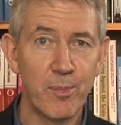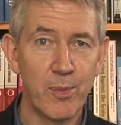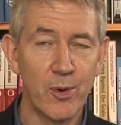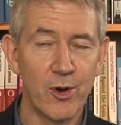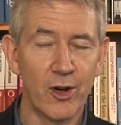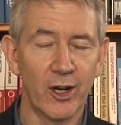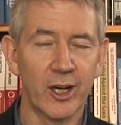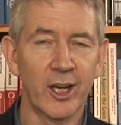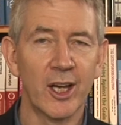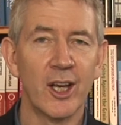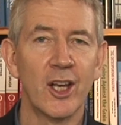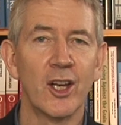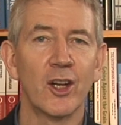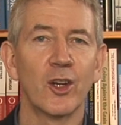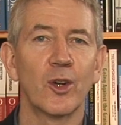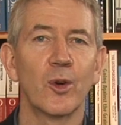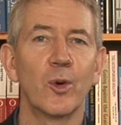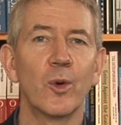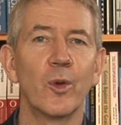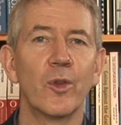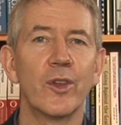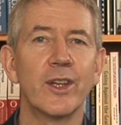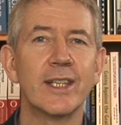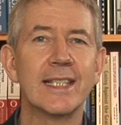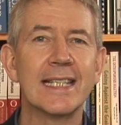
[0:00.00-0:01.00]
book
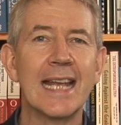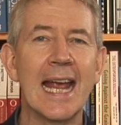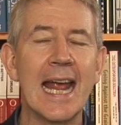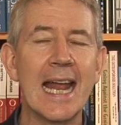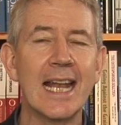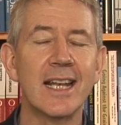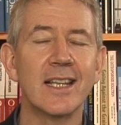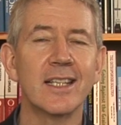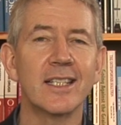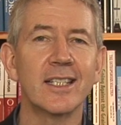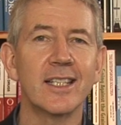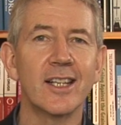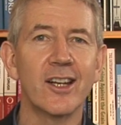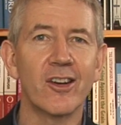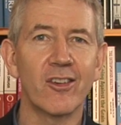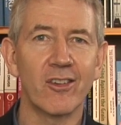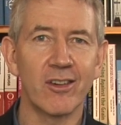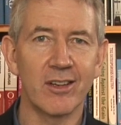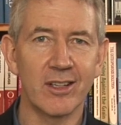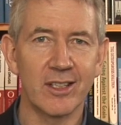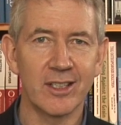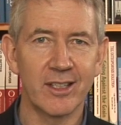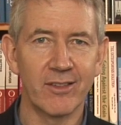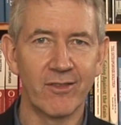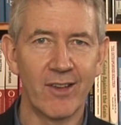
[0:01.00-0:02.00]
called The 10
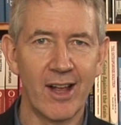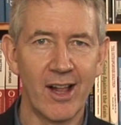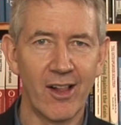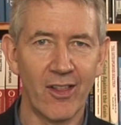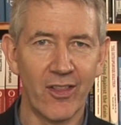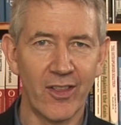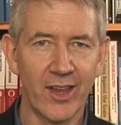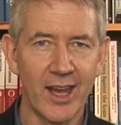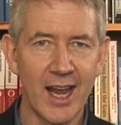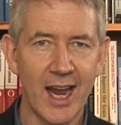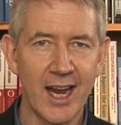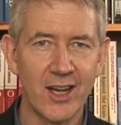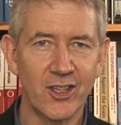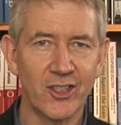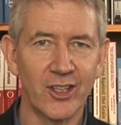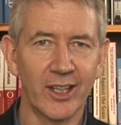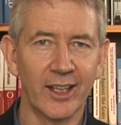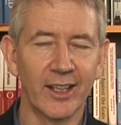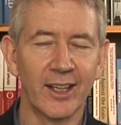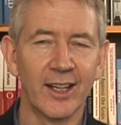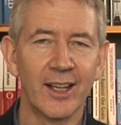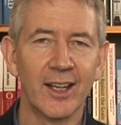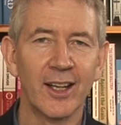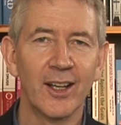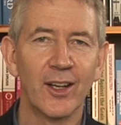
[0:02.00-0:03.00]
Secrets of Healthy
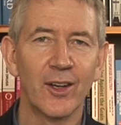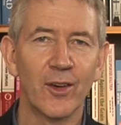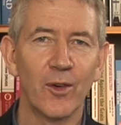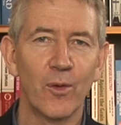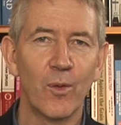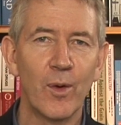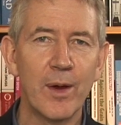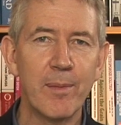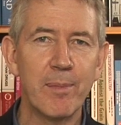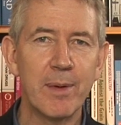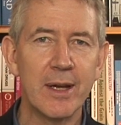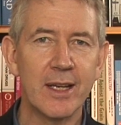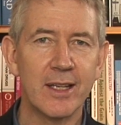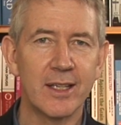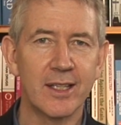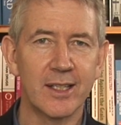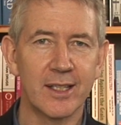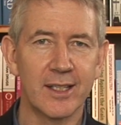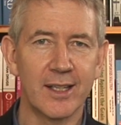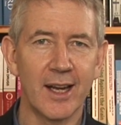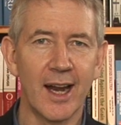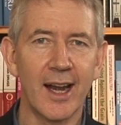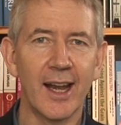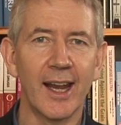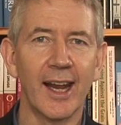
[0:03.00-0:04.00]
Aging. We've been
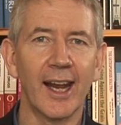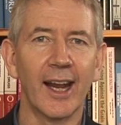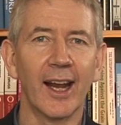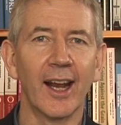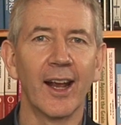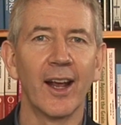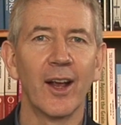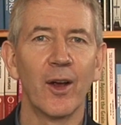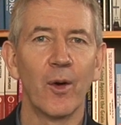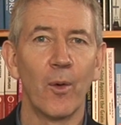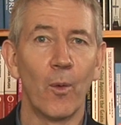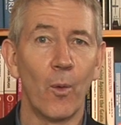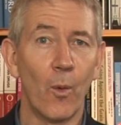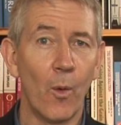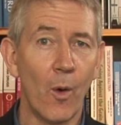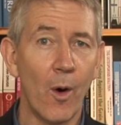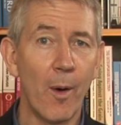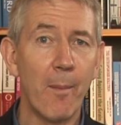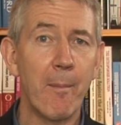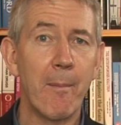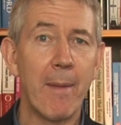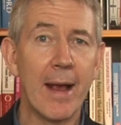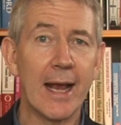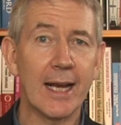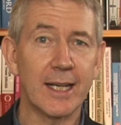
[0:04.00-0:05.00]
studying
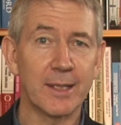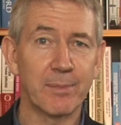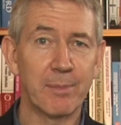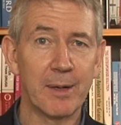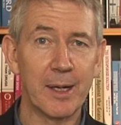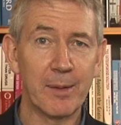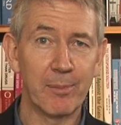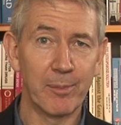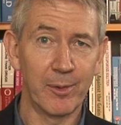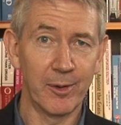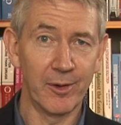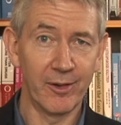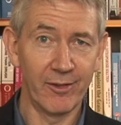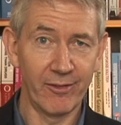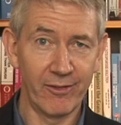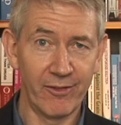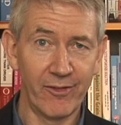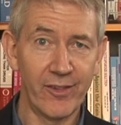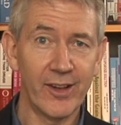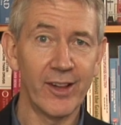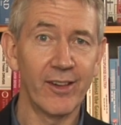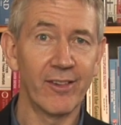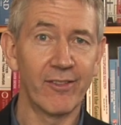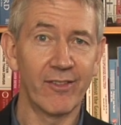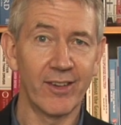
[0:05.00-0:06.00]
what makes people
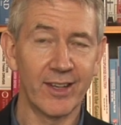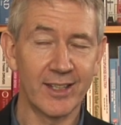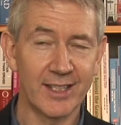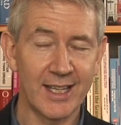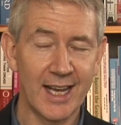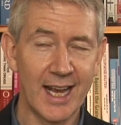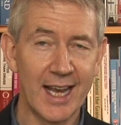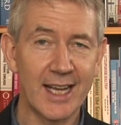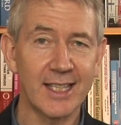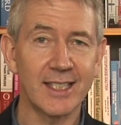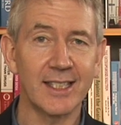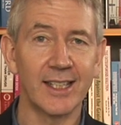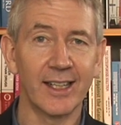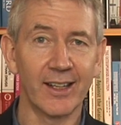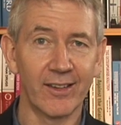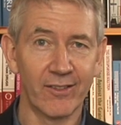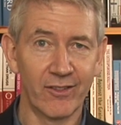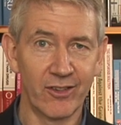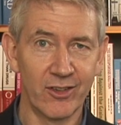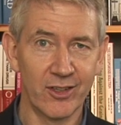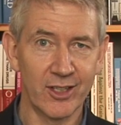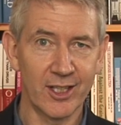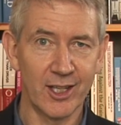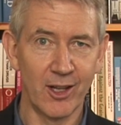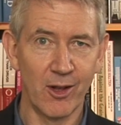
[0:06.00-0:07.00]
feel fantastic
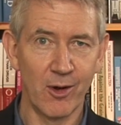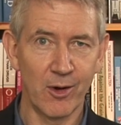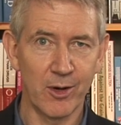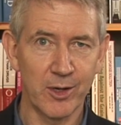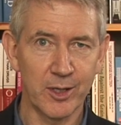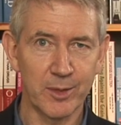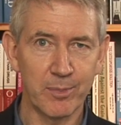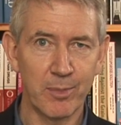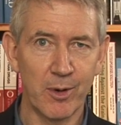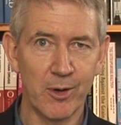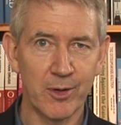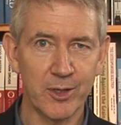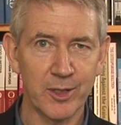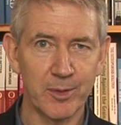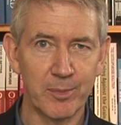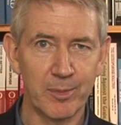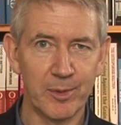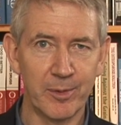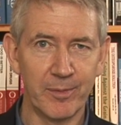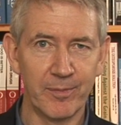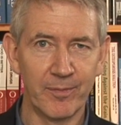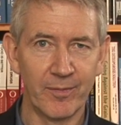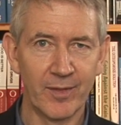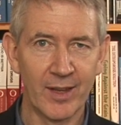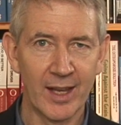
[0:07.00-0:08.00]
for as long as
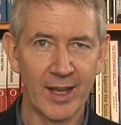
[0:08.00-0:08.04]
possible.